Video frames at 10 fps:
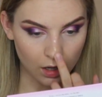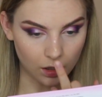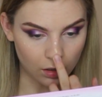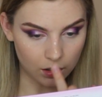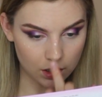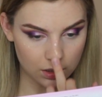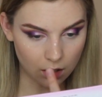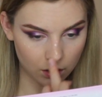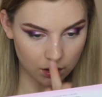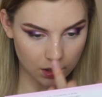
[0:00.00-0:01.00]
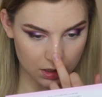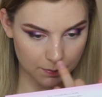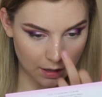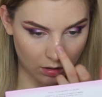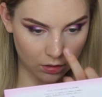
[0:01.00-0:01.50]
I can already tell that
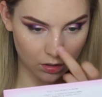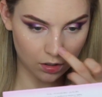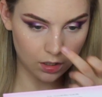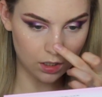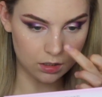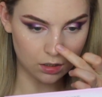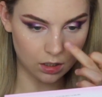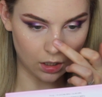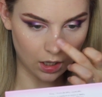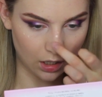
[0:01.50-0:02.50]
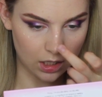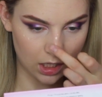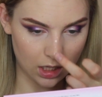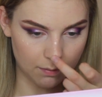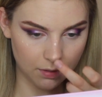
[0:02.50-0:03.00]
this powder is going to kind of
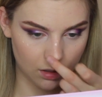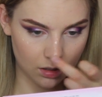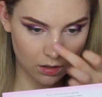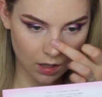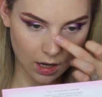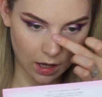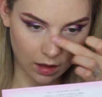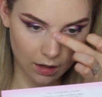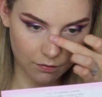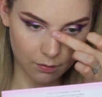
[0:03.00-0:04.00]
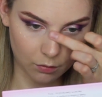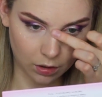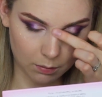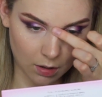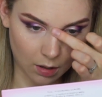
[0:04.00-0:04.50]
keep highlight from
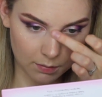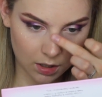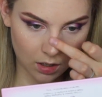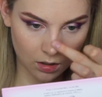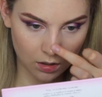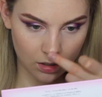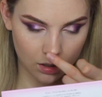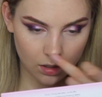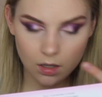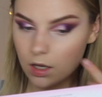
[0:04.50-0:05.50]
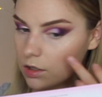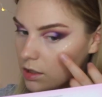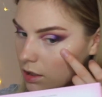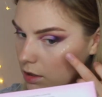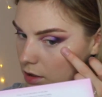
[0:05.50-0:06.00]
really popping,
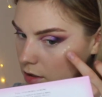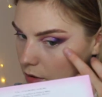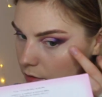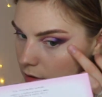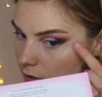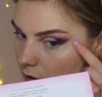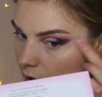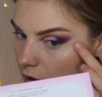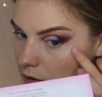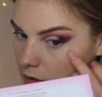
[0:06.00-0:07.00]
just because it's so slick.